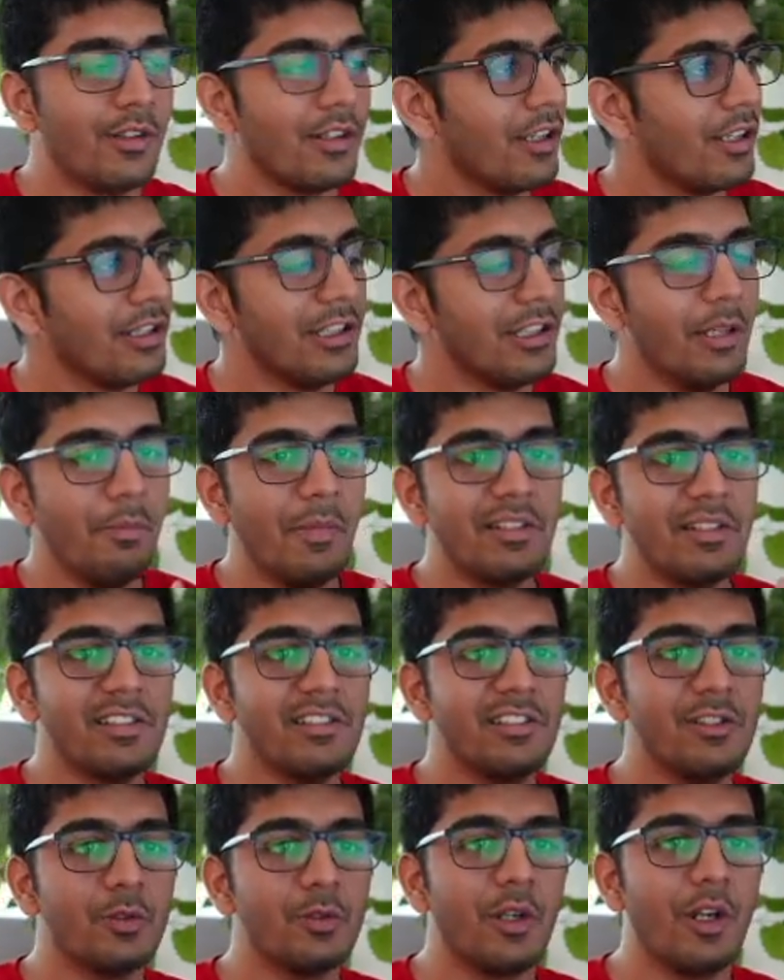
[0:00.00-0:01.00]
the messages
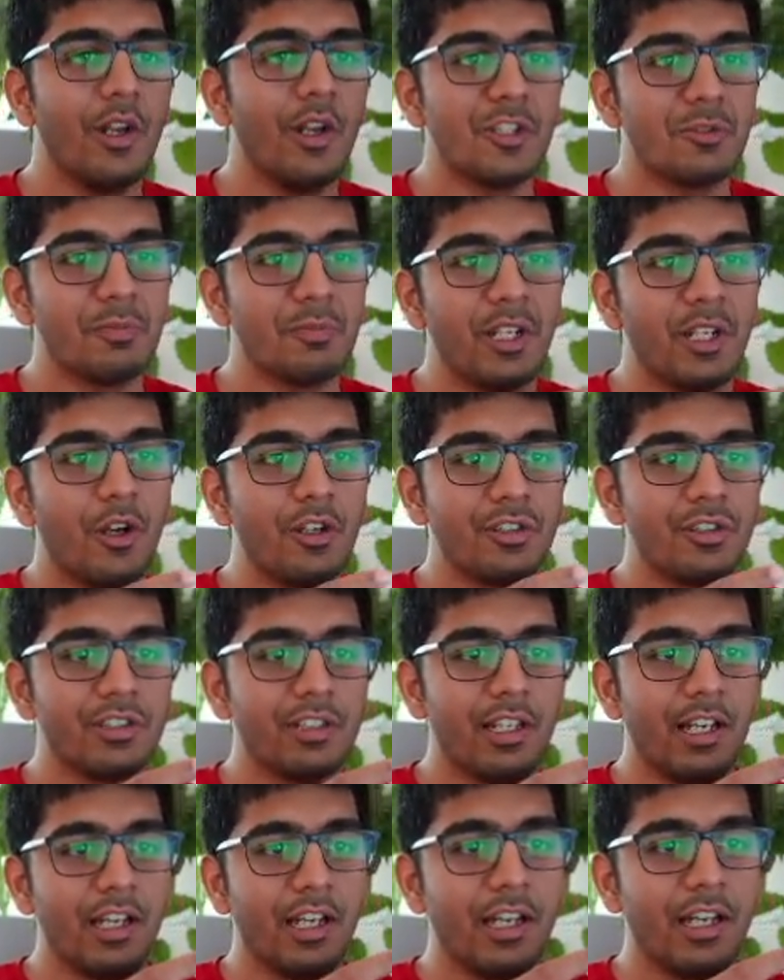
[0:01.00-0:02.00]
were lost because
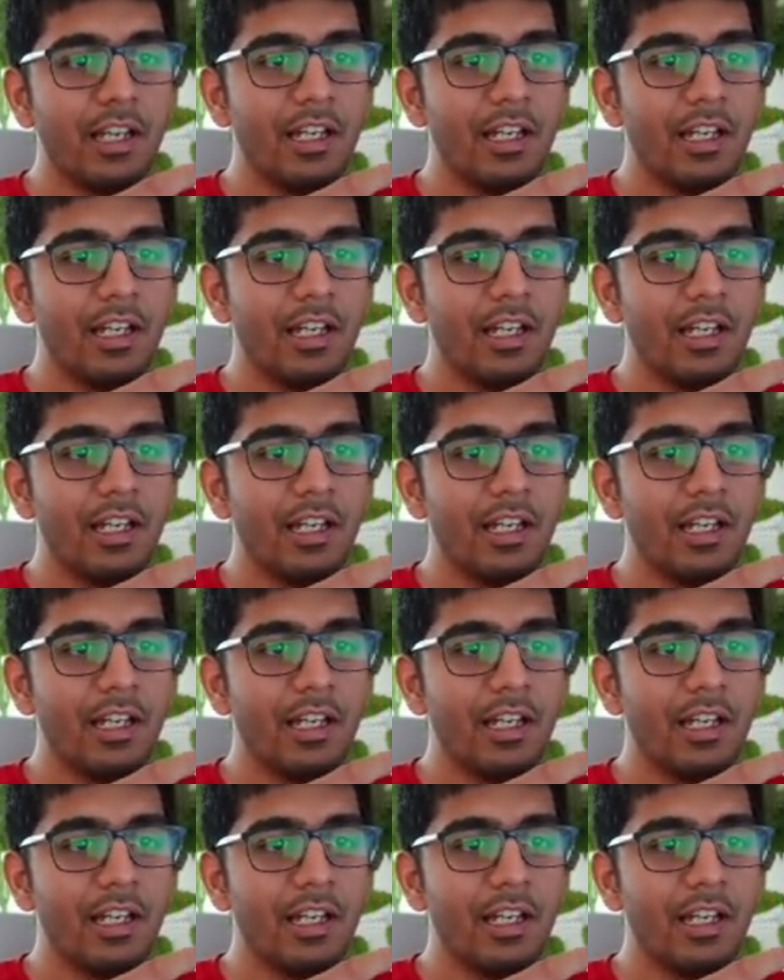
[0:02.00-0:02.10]
uh,